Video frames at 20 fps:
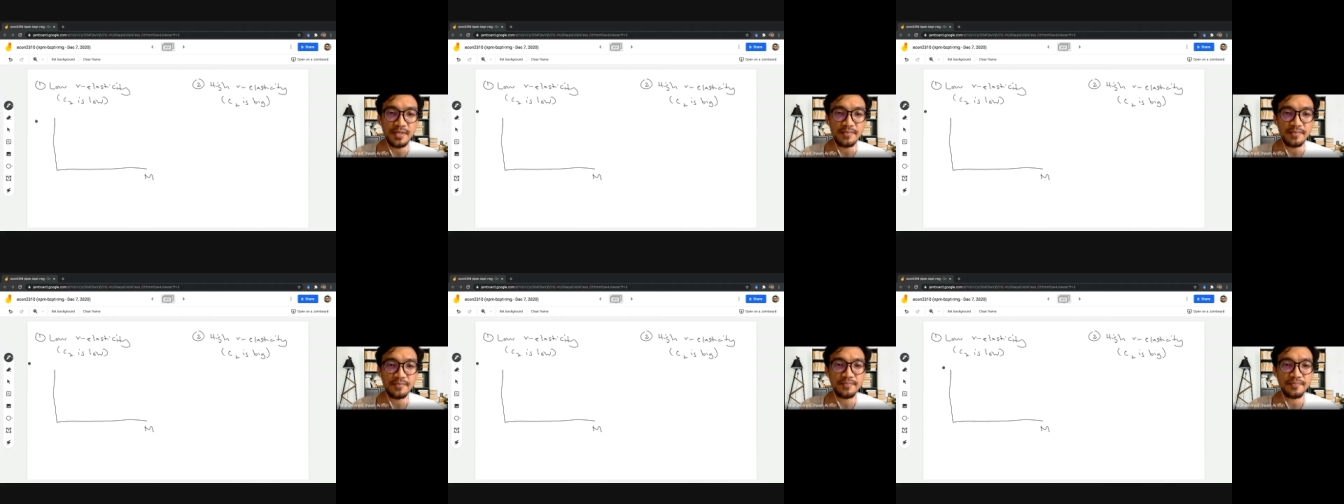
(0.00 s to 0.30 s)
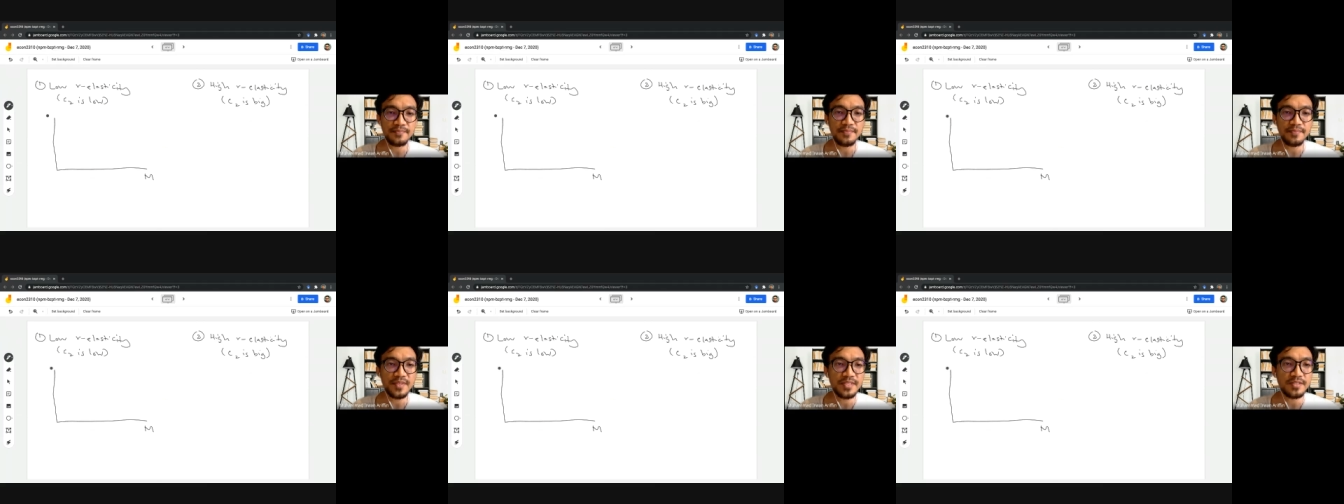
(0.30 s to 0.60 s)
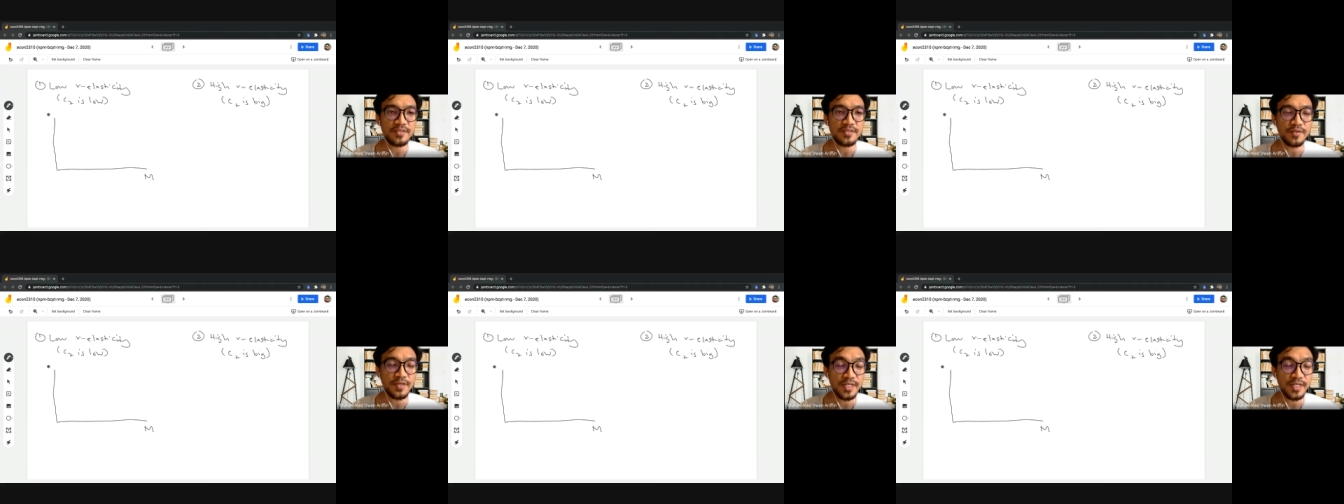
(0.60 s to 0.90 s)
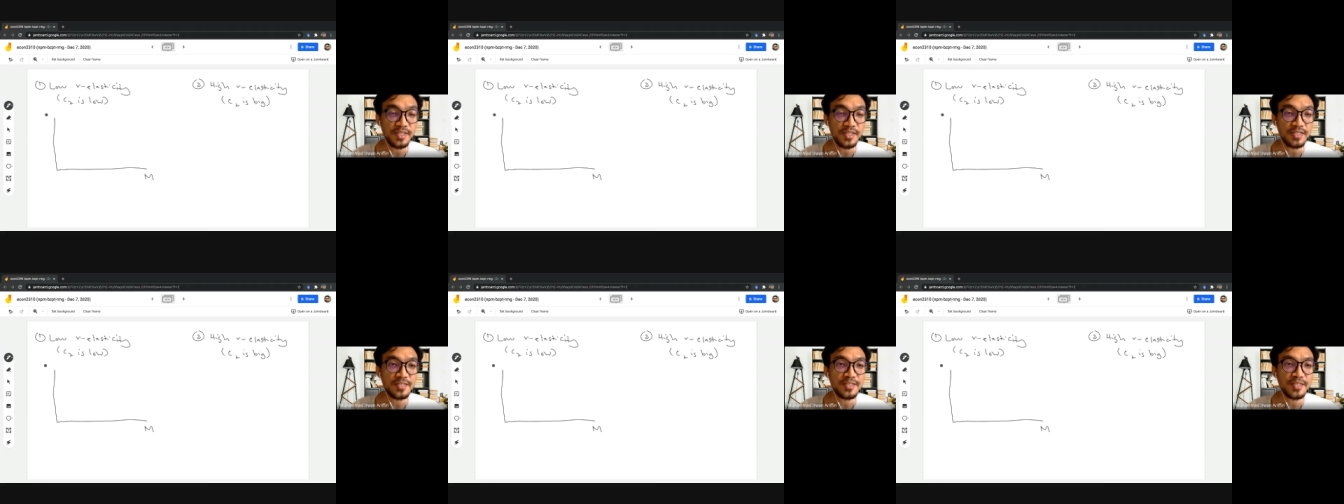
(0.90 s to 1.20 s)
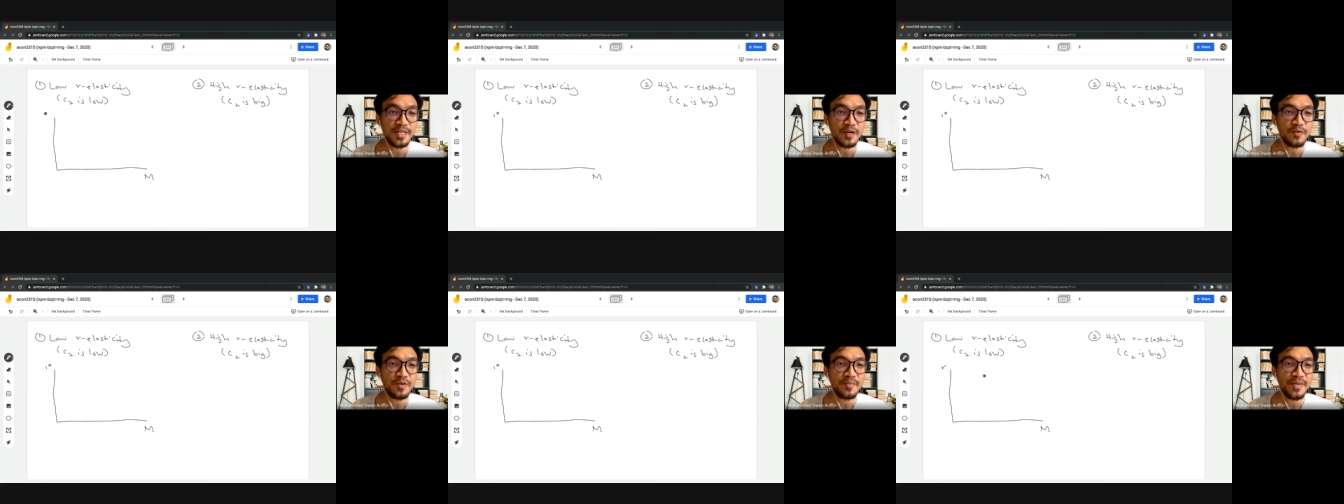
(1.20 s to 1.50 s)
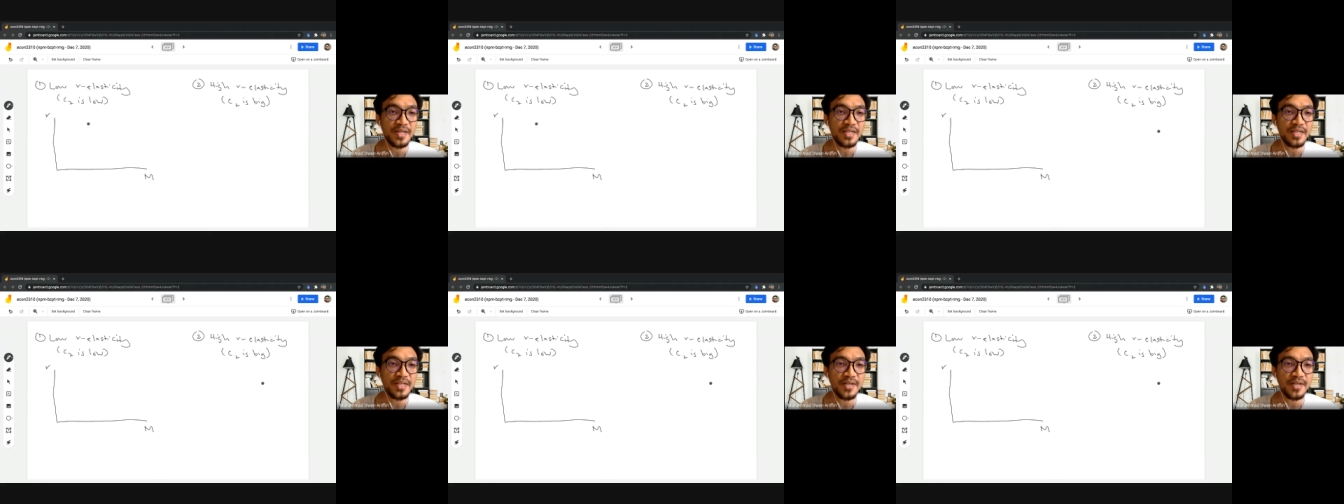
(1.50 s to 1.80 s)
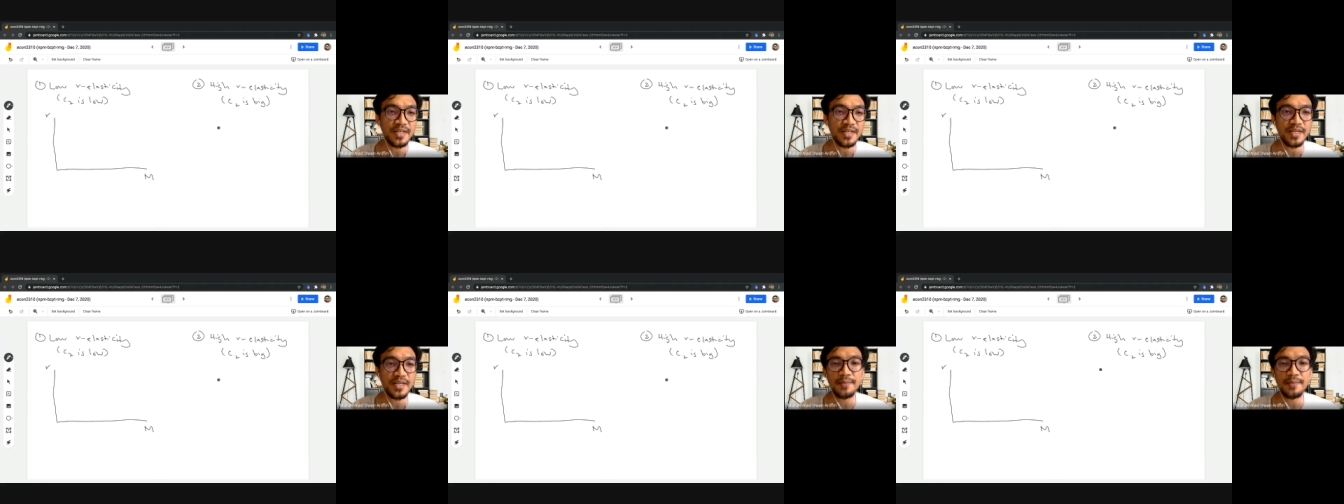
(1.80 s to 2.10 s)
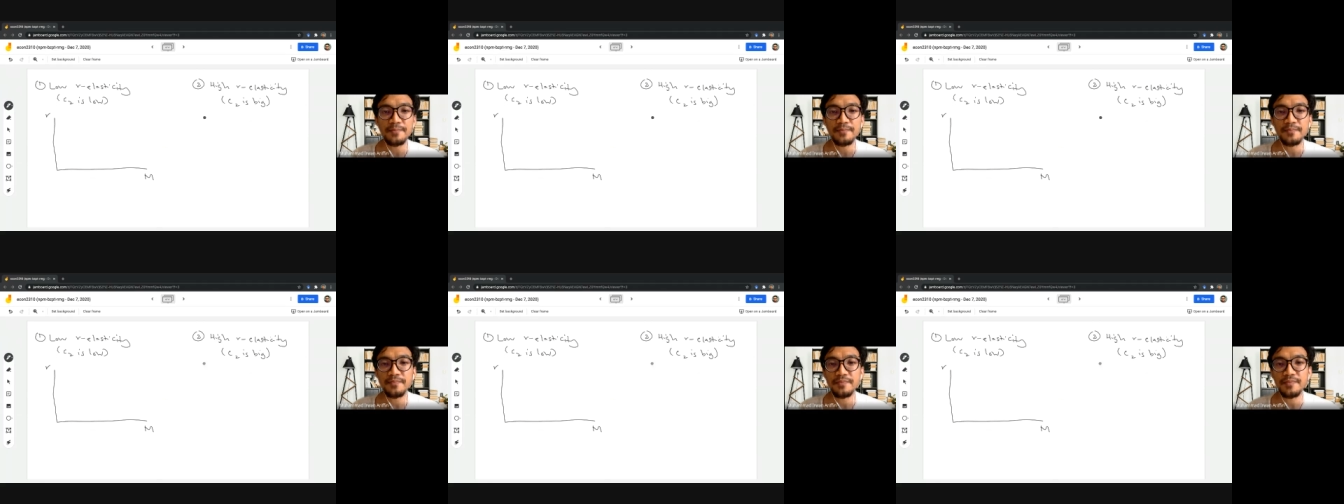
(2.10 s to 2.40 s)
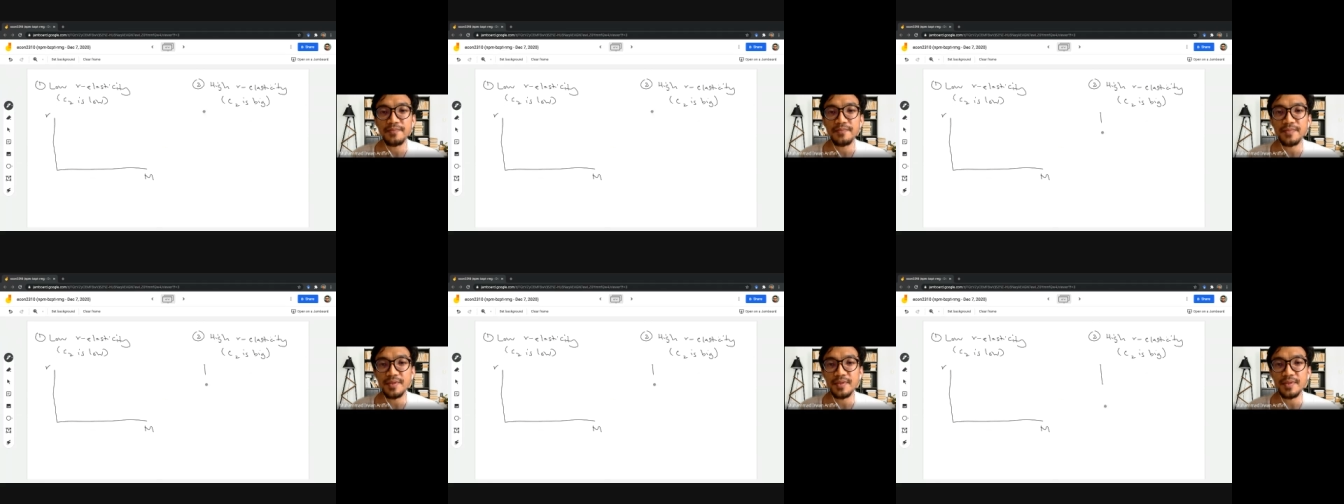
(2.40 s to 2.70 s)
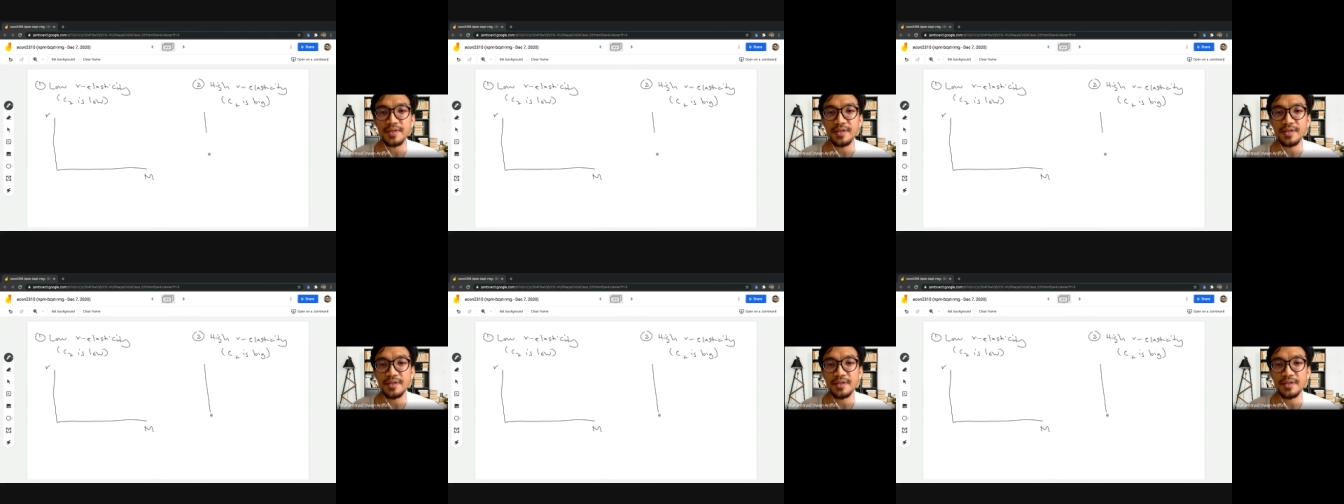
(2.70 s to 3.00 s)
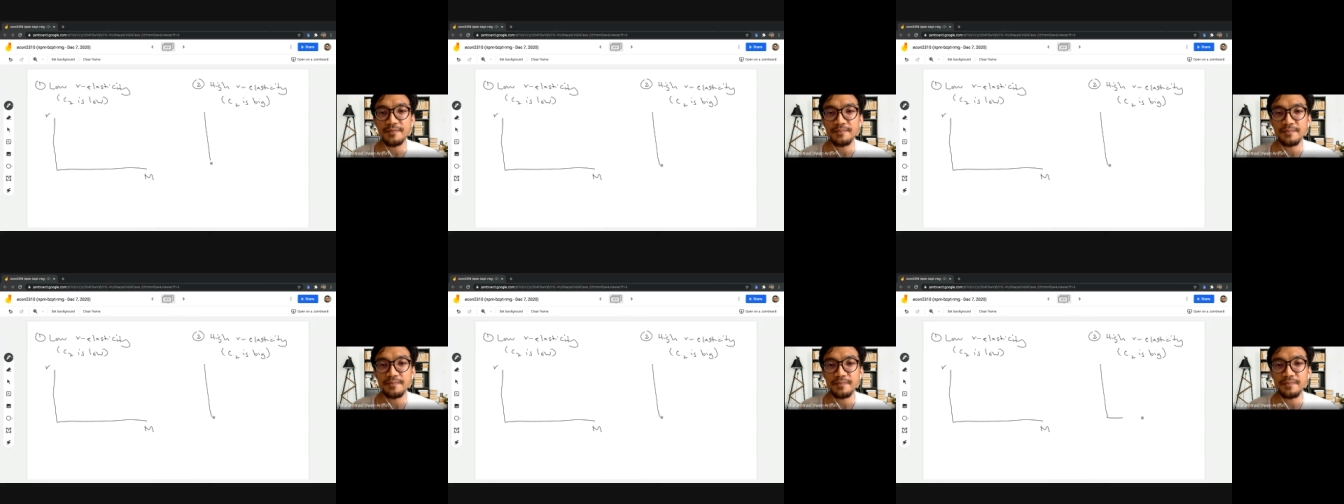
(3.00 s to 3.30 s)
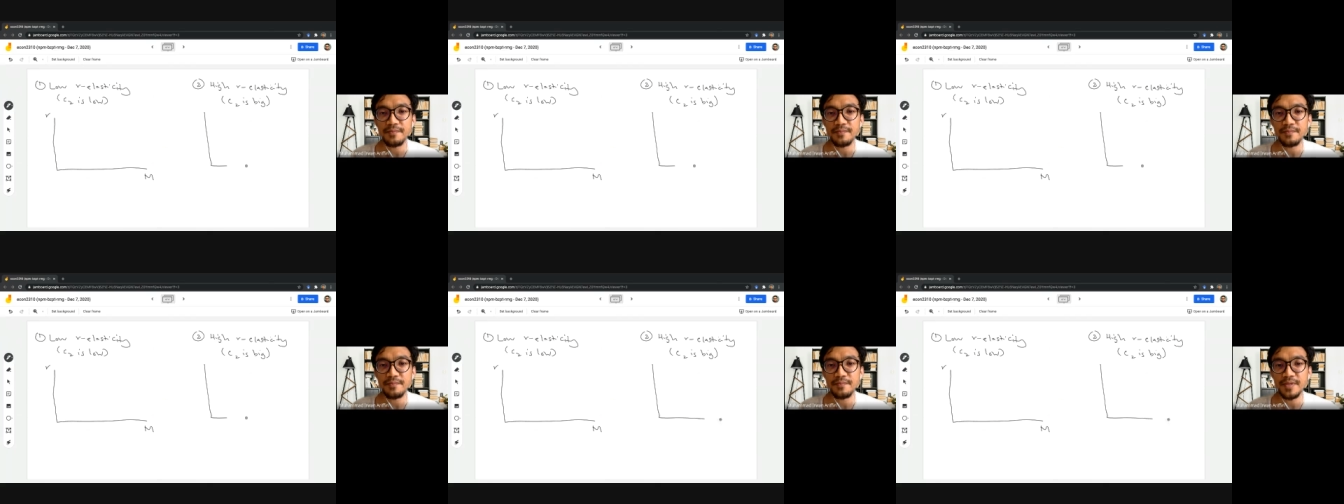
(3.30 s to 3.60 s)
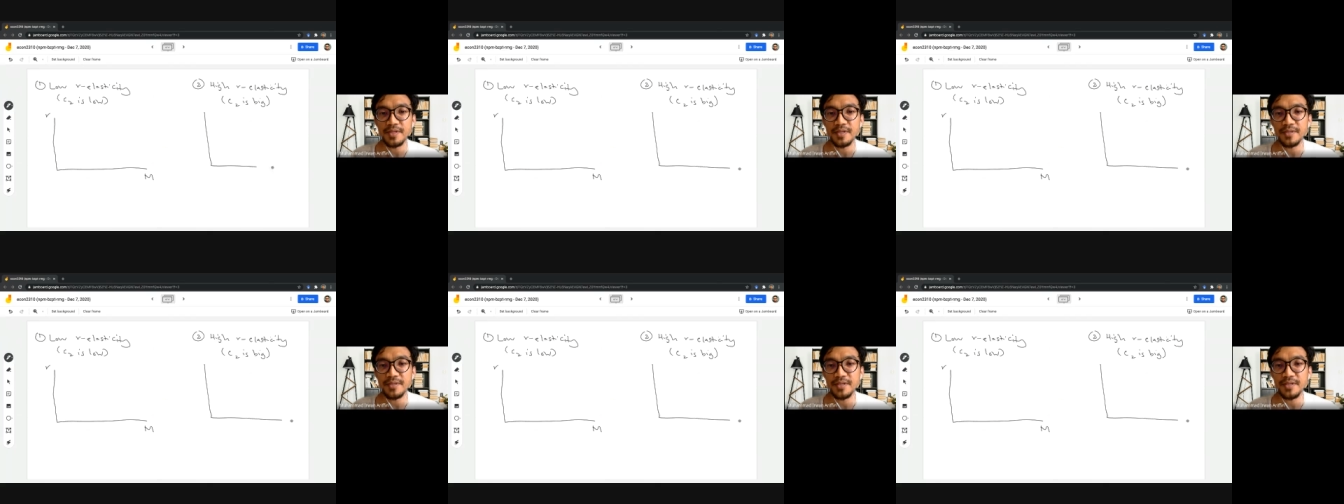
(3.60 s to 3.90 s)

This is, sorry, this is our money market, okay, money market.